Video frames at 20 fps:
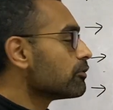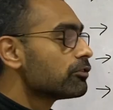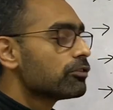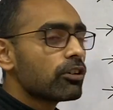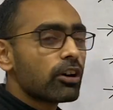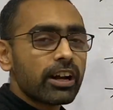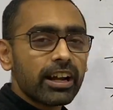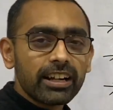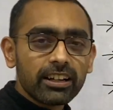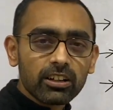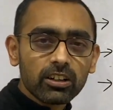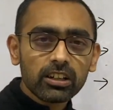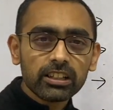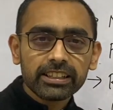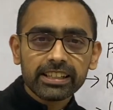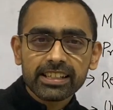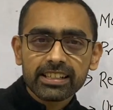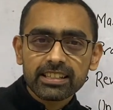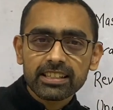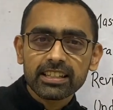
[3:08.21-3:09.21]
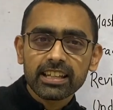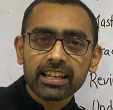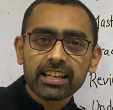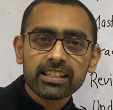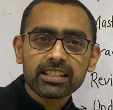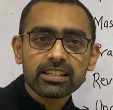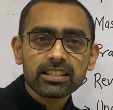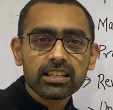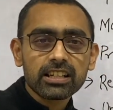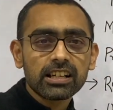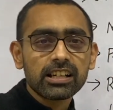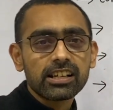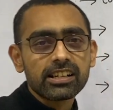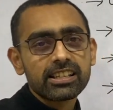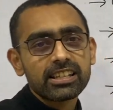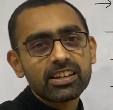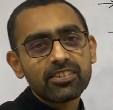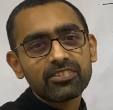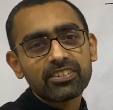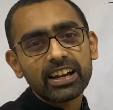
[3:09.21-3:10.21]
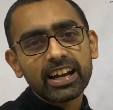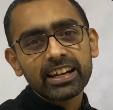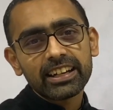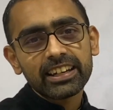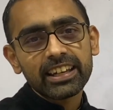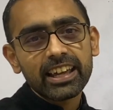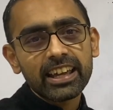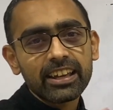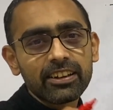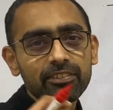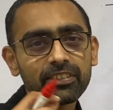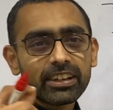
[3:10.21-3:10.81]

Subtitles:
Forget all these things, cursive writing,